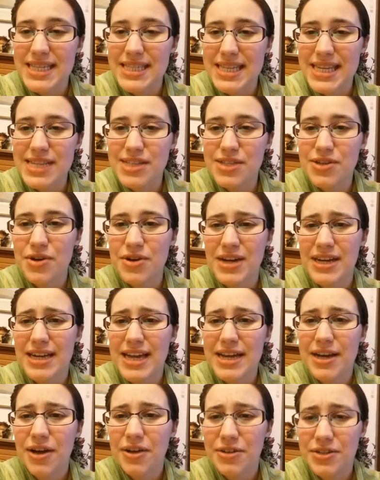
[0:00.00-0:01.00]
He's got a leg
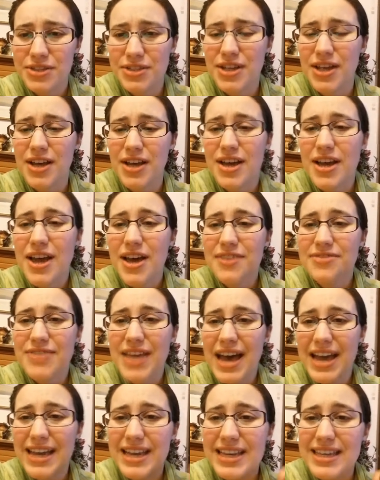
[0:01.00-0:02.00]
ulcer
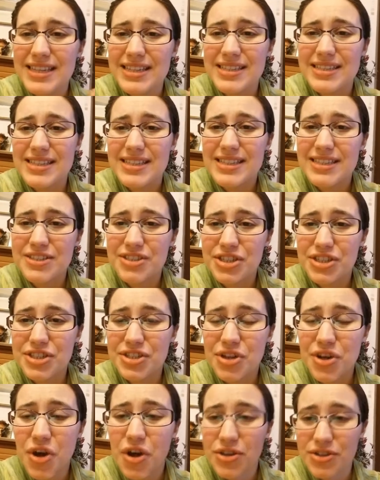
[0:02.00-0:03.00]
that is just
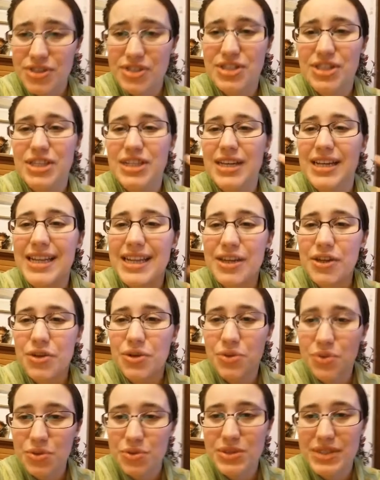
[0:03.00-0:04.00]
constantly
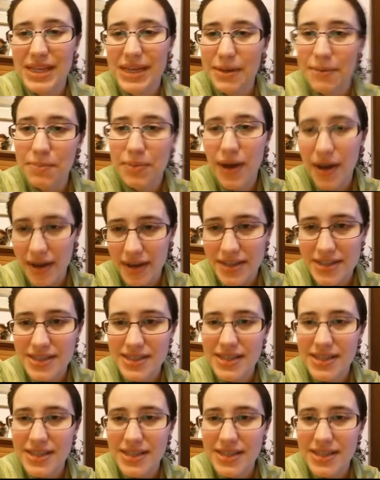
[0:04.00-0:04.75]
oozing pus,